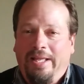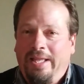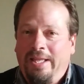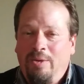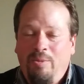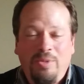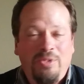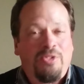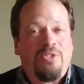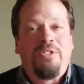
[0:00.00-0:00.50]

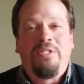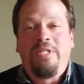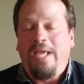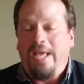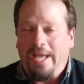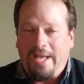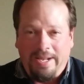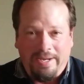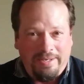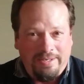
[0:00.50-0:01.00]
It was
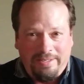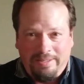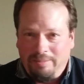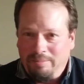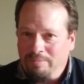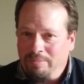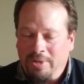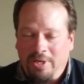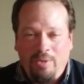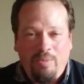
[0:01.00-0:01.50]
dead,
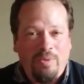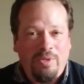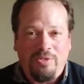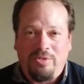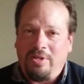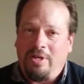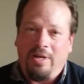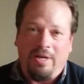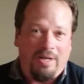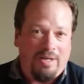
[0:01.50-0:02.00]
but it
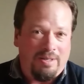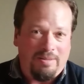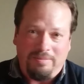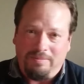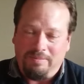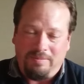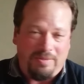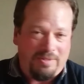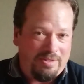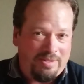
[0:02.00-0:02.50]
was a
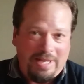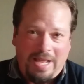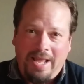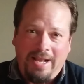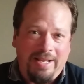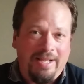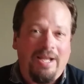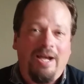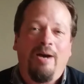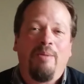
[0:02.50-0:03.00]

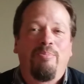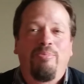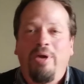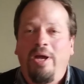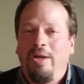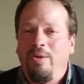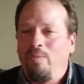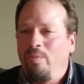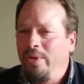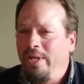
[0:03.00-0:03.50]
standing
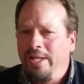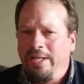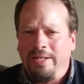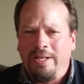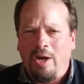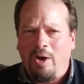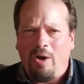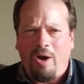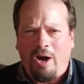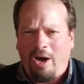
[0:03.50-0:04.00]
upright weed.
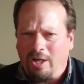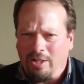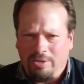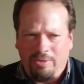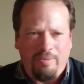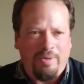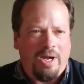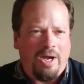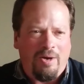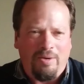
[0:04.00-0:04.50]
Now all
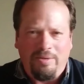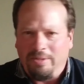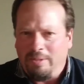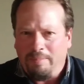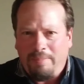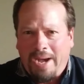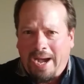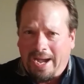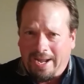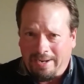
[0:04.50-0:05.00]
around the
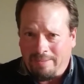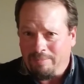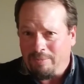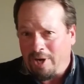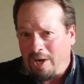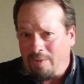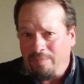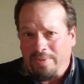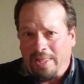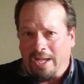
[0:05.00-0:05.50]
bottom,
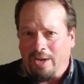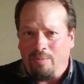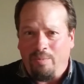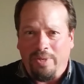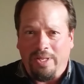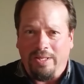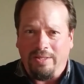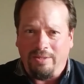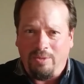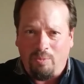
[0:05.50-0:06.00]
around that
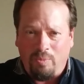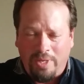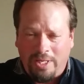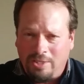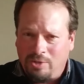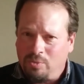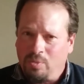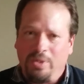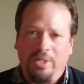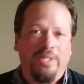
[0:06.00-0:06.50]
weed, the
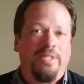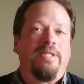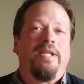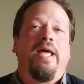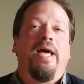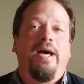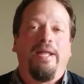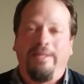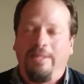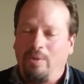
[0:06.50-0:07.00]
weeds were
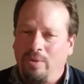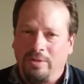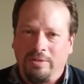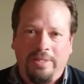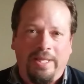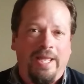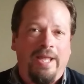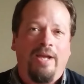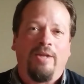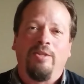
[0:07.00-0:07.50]
dead. They were
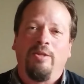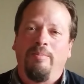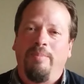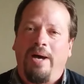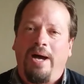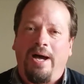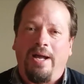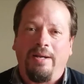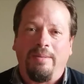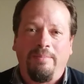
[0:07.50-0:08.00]
laying on the
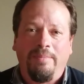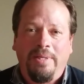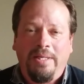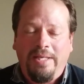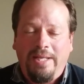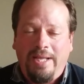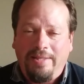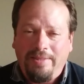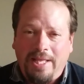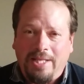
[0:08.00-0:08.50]
bottom,
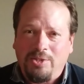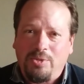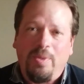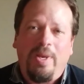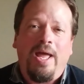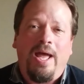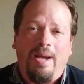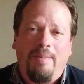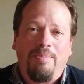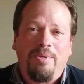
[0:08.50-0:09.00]
and that's what
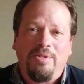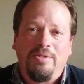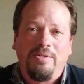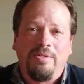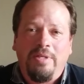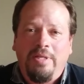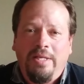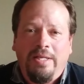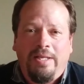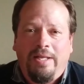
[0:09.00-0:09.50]

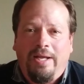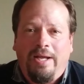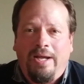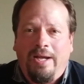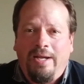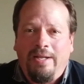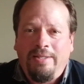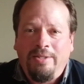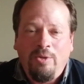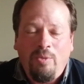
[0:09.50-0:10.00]
happens
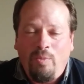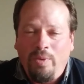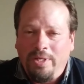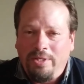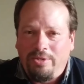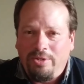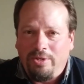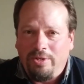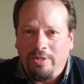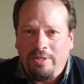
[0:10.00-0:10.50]
in the
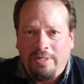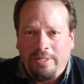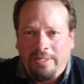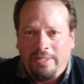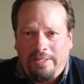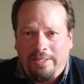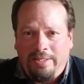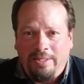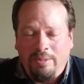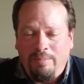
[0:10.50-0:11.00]
winter
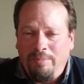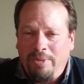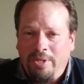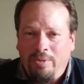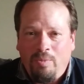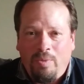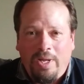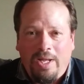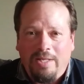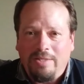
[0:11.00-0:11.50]
in the
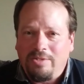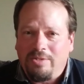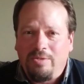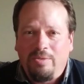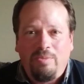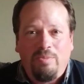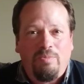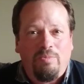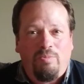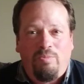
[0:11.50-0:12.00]
Midwest.
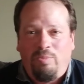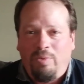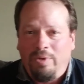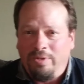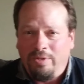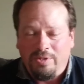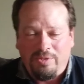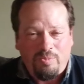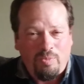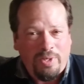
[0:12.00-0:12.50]

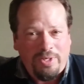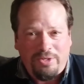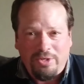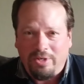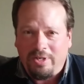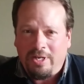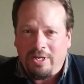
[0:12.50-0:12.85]
When this winter